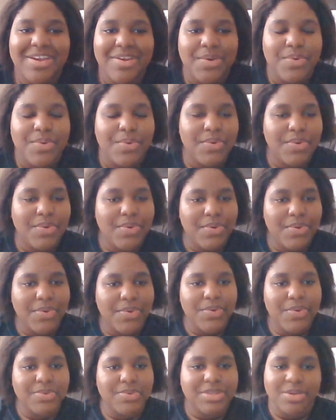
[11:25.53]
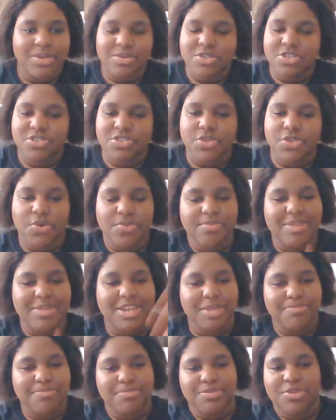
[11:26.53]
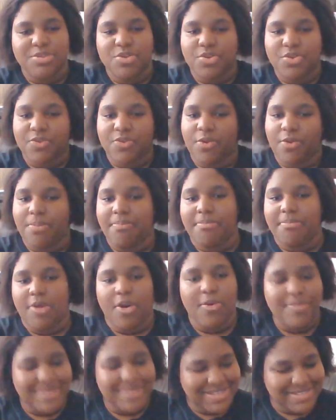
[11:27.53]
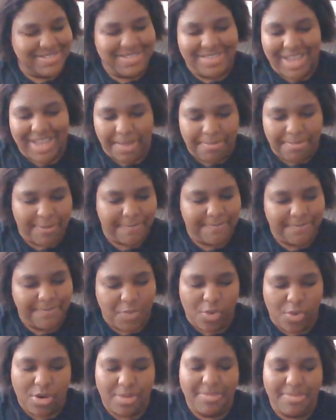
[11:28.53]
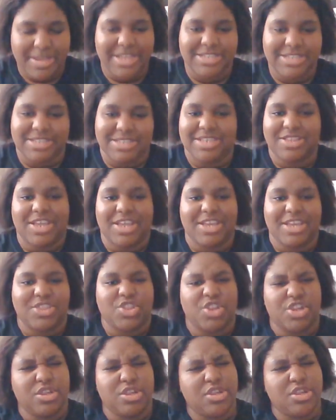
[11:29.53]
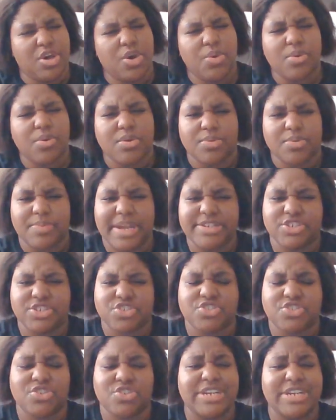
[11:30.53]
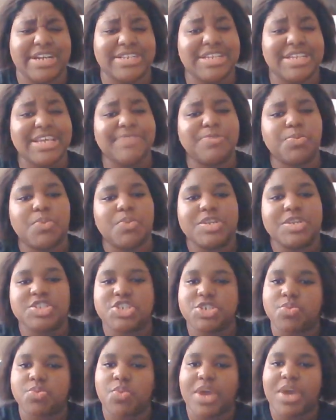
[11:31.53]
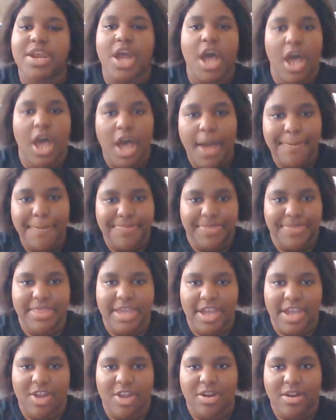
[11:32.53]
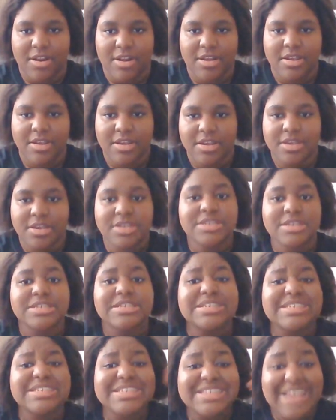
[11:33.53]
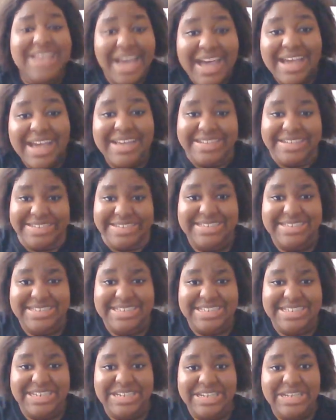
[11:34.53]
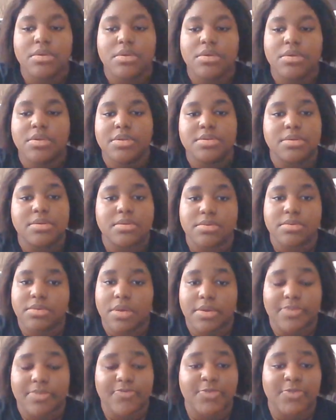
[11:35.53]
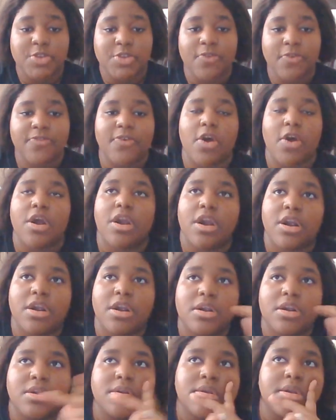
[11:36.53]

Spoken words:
Woo! There were so many beautiful moments of that performance and like the lower register, and even when she went up there. Yes! So far,